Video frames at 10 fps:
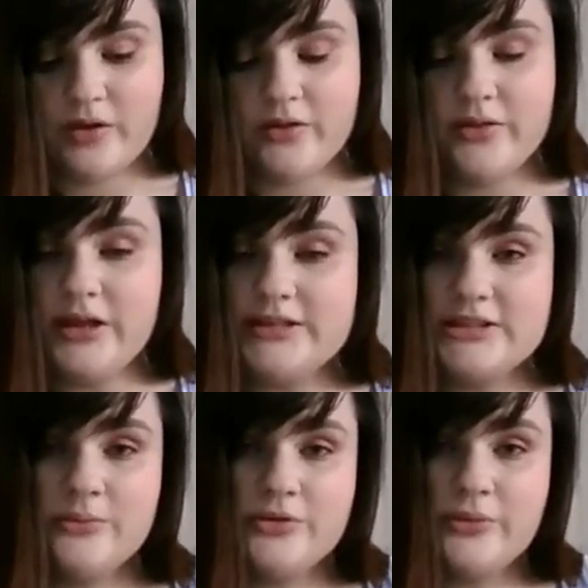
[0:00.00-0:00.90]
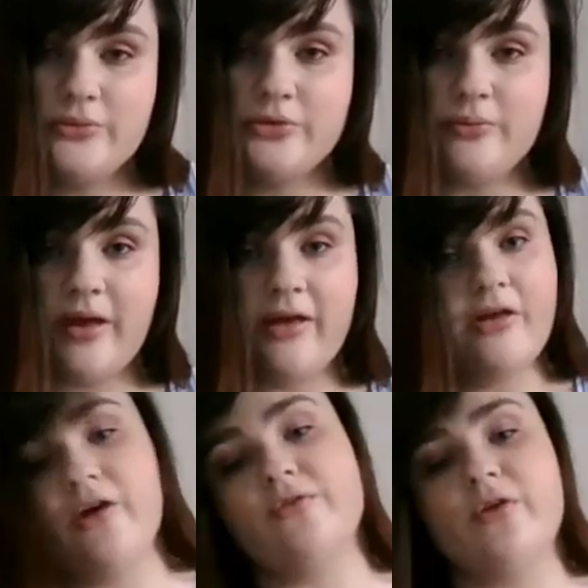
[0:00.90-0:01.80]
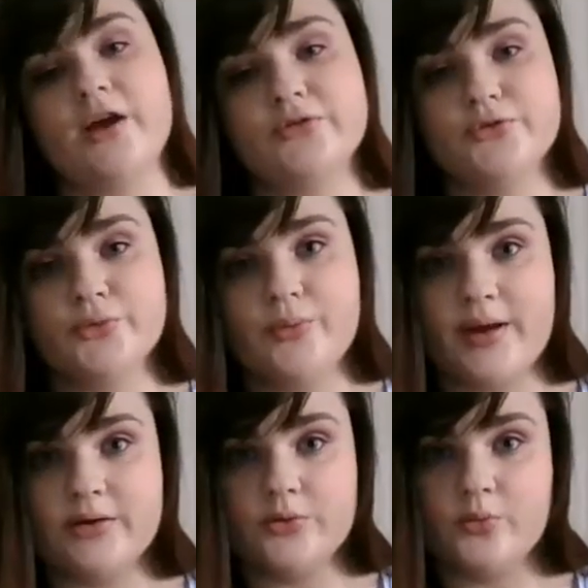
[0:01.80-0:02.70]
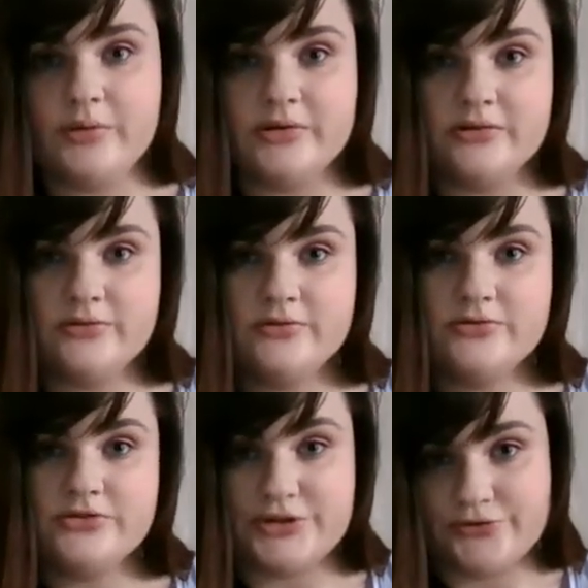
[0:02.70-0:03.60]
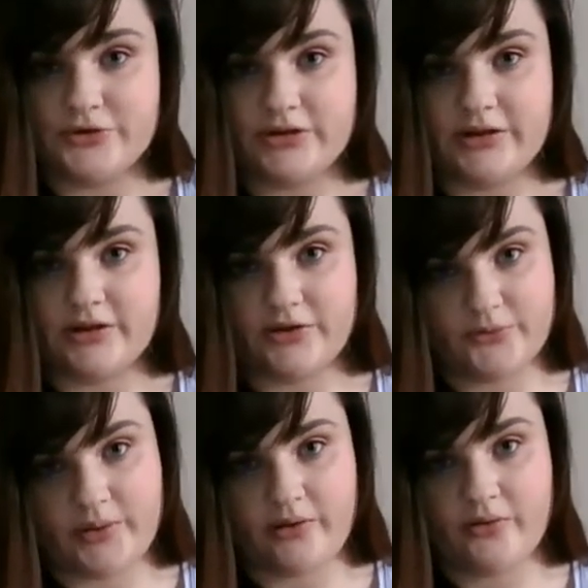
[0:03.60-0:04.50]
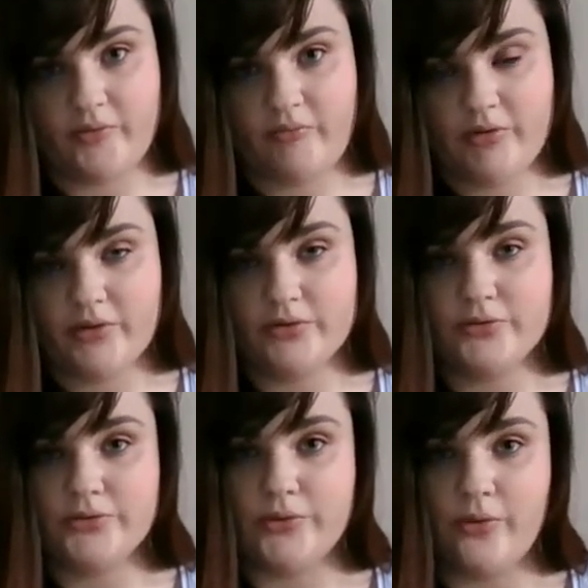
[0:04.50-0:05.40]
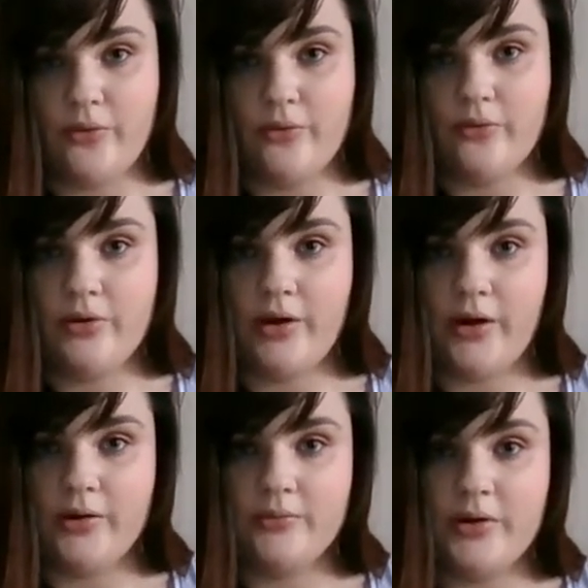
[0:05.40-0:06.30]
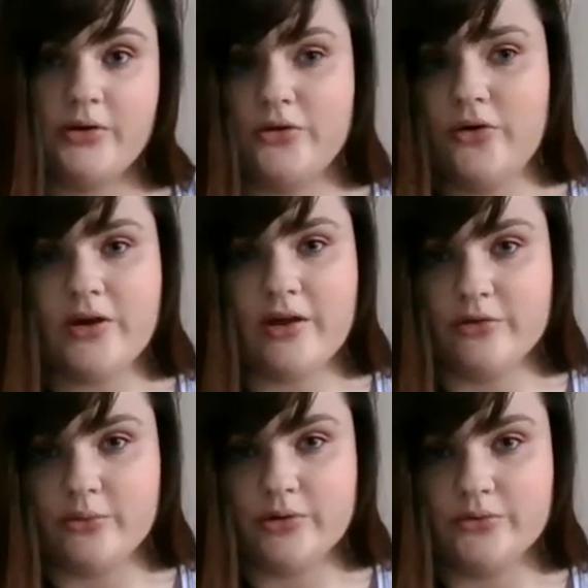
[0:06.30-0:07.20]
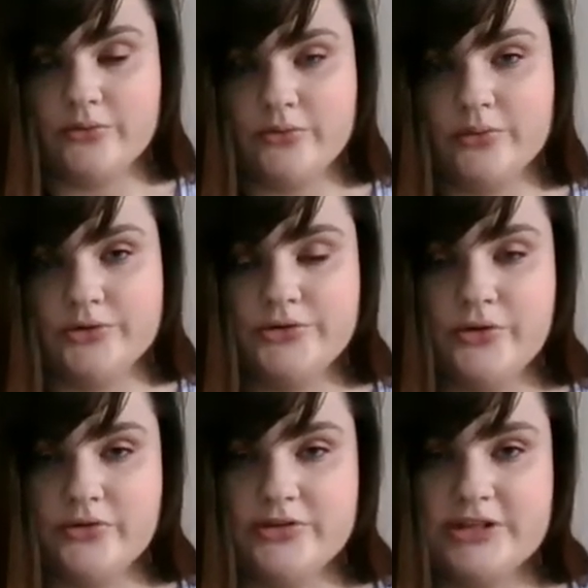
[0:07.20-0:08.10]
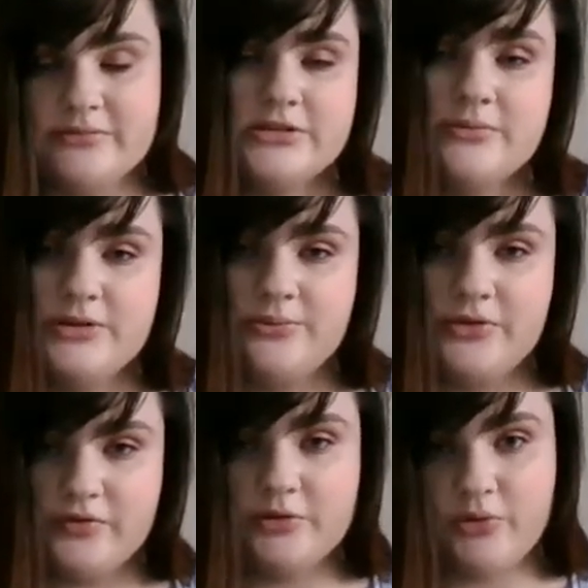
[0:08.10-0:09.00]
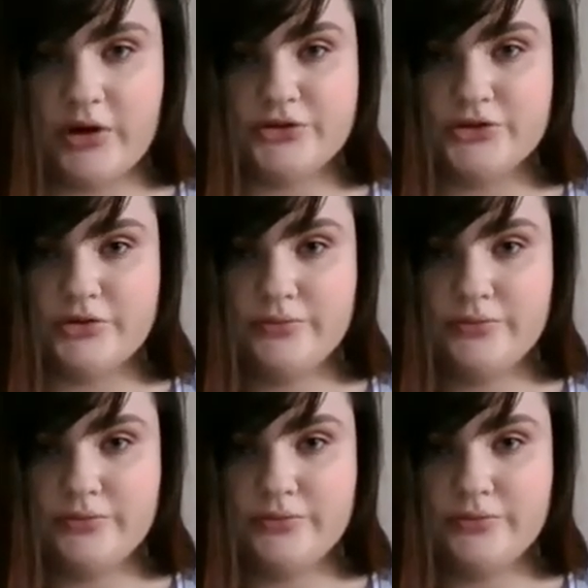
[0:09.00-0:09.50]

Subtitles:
These symptoms may affect men and women differently as well. So, and not everyone will show the same symptoms of depression.